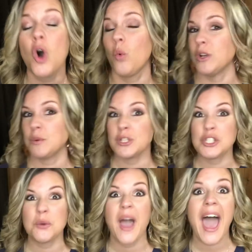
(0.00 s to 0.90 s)
which ones
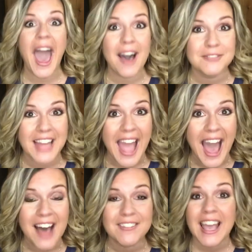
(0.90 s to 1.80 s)
you have to
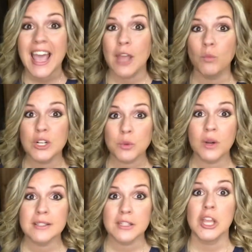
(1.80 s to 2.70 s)
have, and which
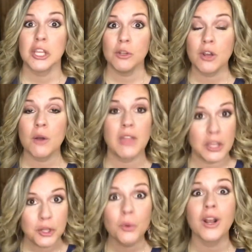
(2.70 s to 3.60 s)
ones you know that
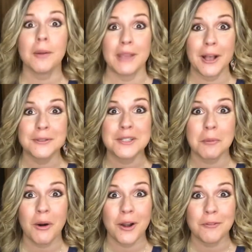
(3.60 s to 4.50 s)
you are gonna be hosting a
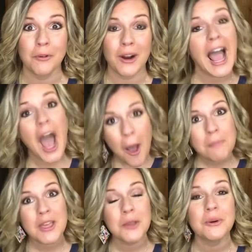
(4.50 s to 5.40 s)
party for. And I
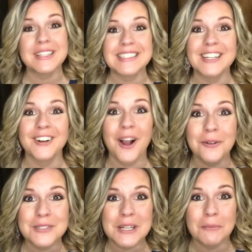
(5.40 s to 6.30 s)
hope that you will consider
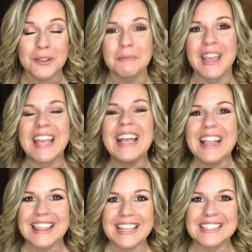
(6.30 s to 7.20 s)
hosting with me
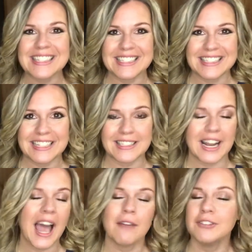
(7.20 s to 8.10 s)
this season.
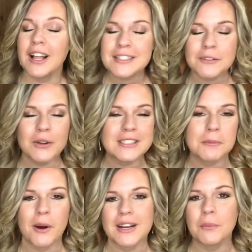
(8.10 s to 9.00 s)
I have lots of ways to
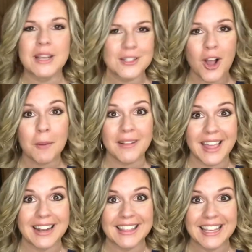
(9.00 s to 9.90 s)
party and we can talk about
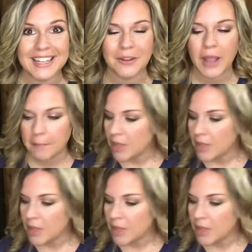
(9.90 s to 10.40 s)
that at the end, okay?